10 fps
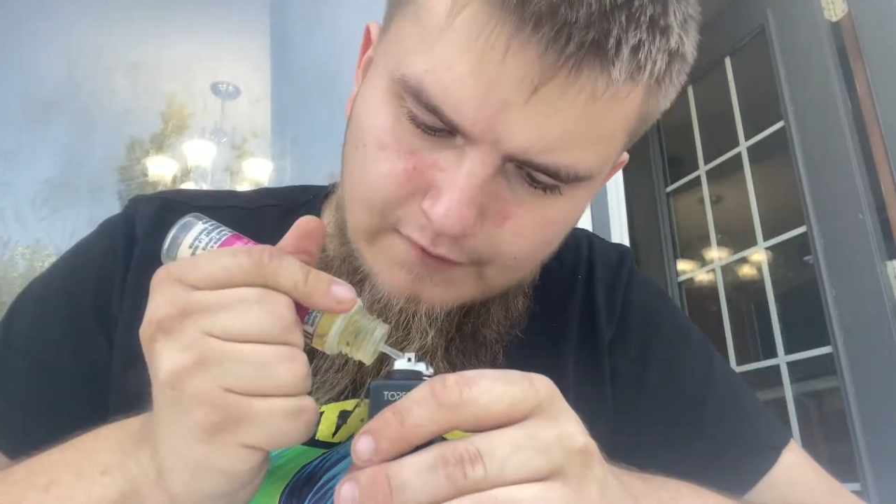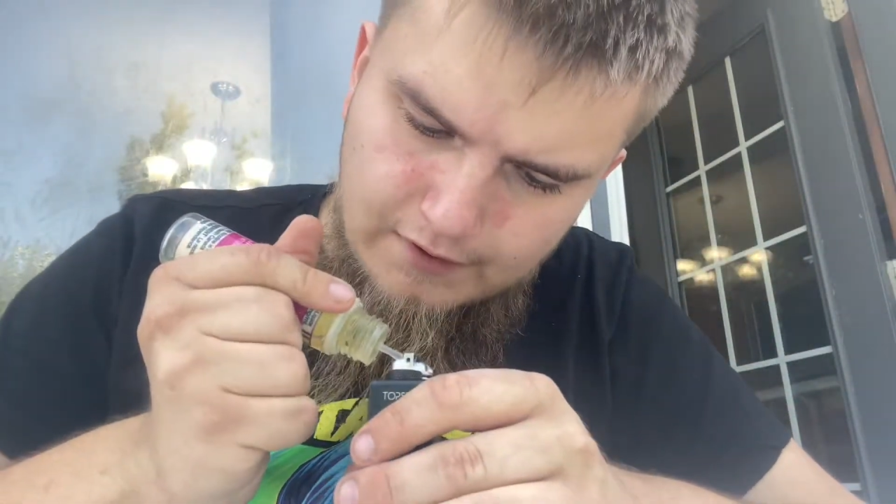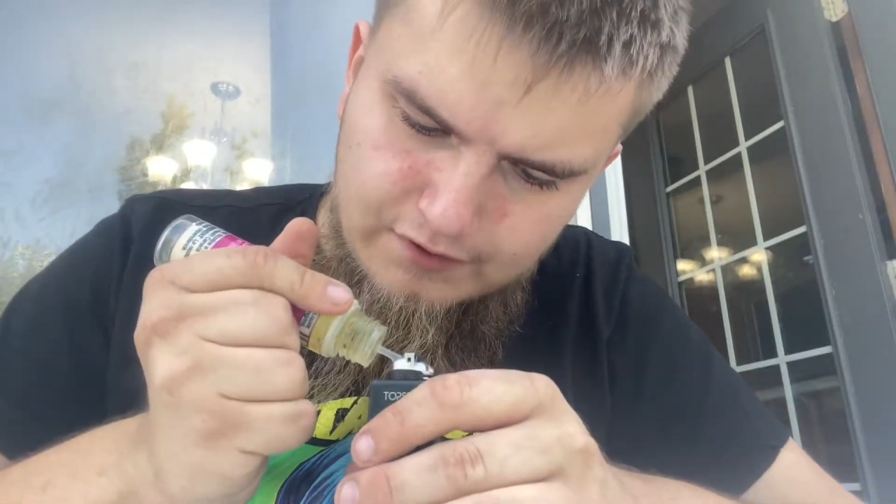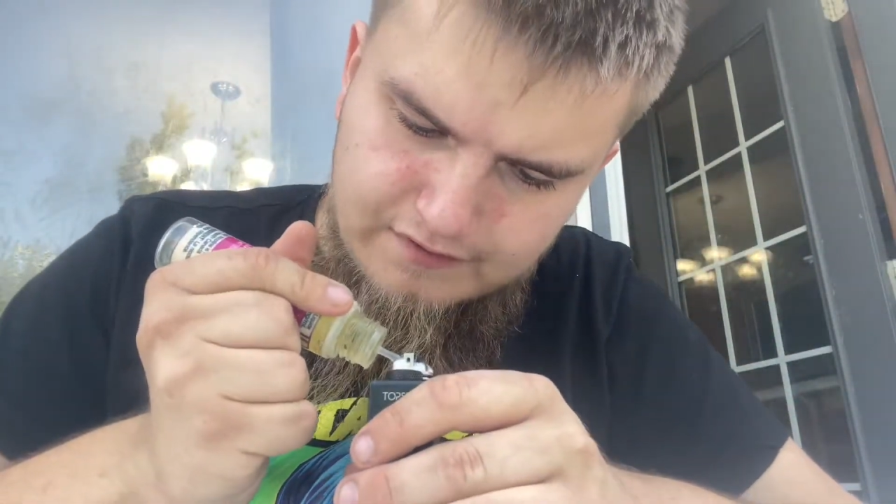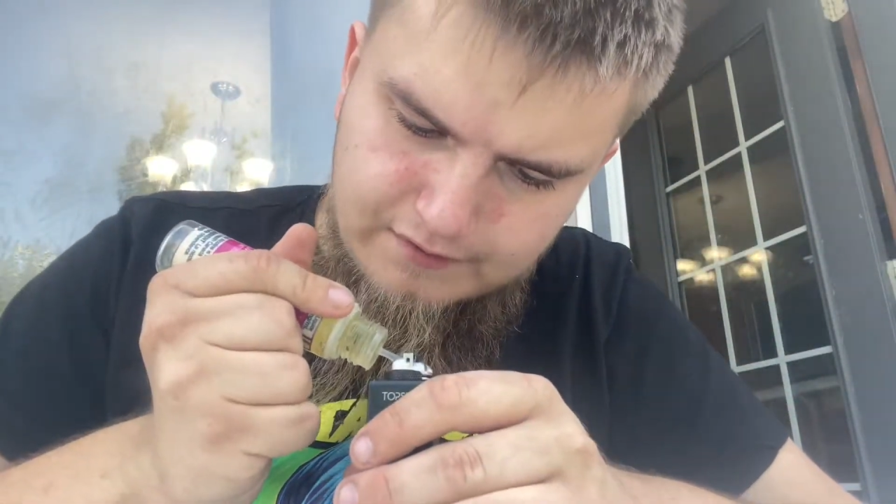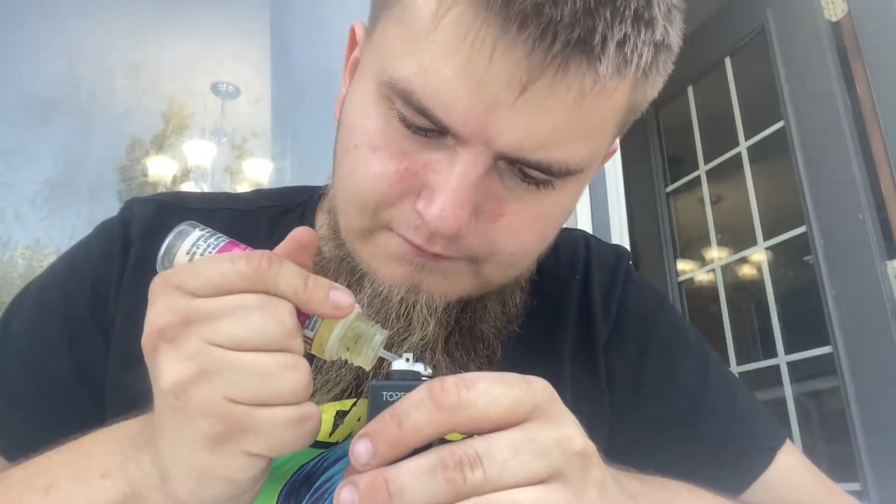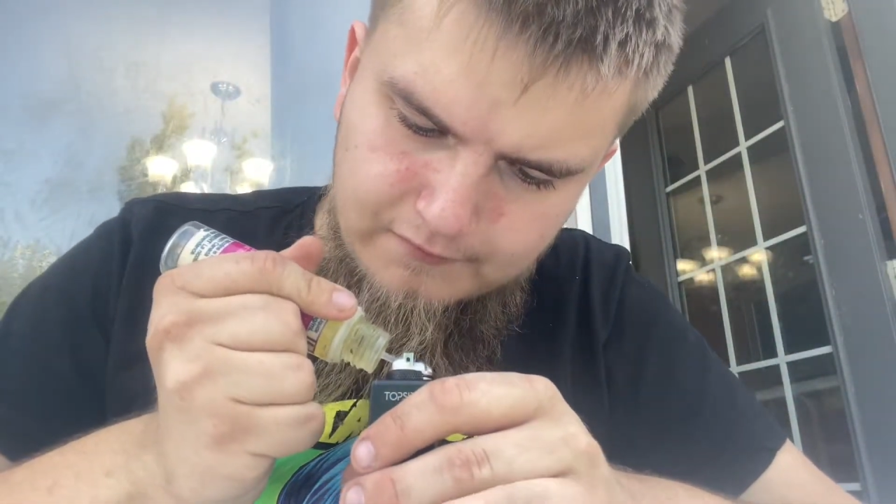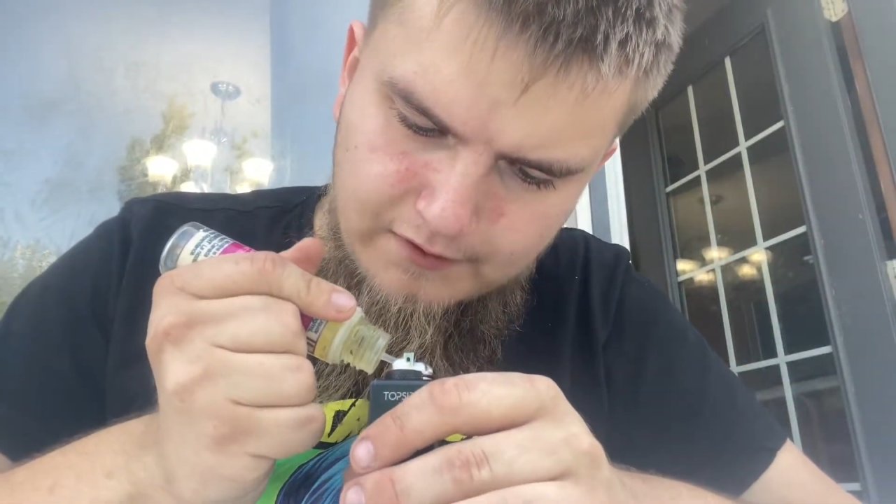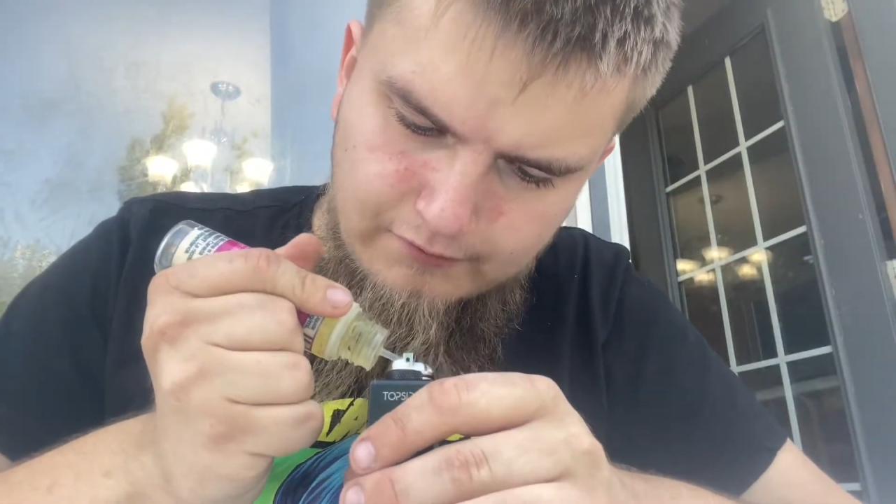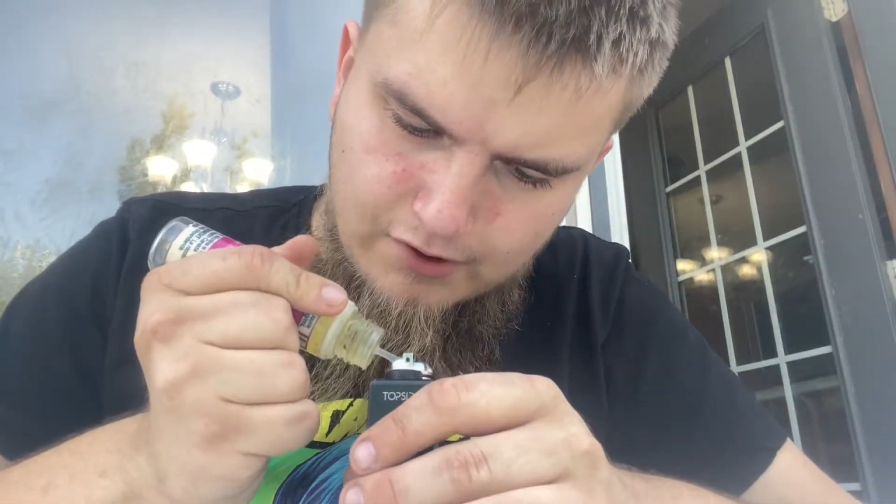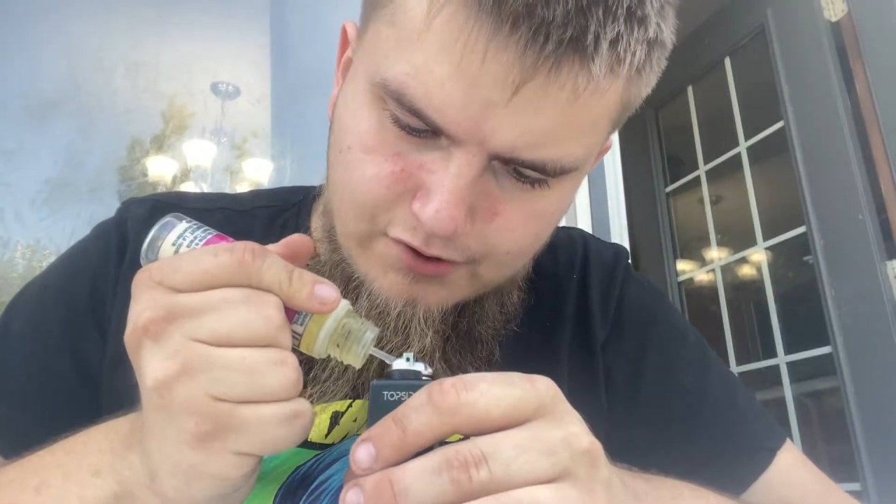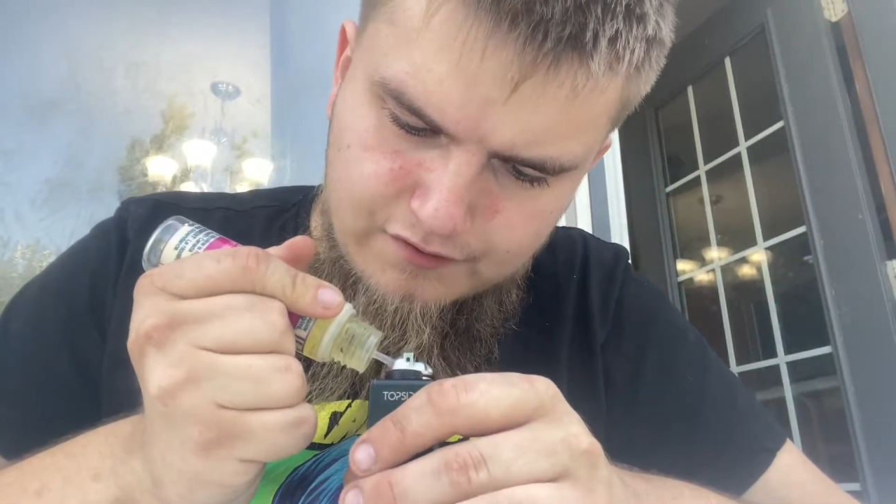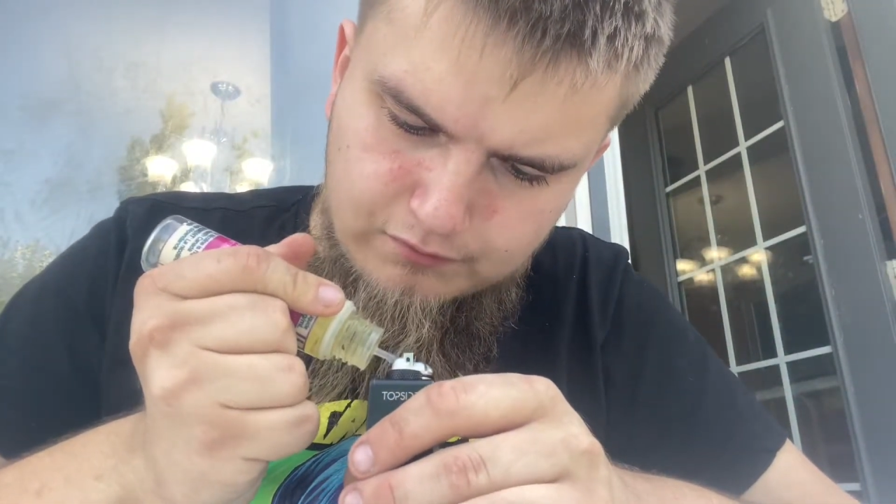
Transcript: and just give your juice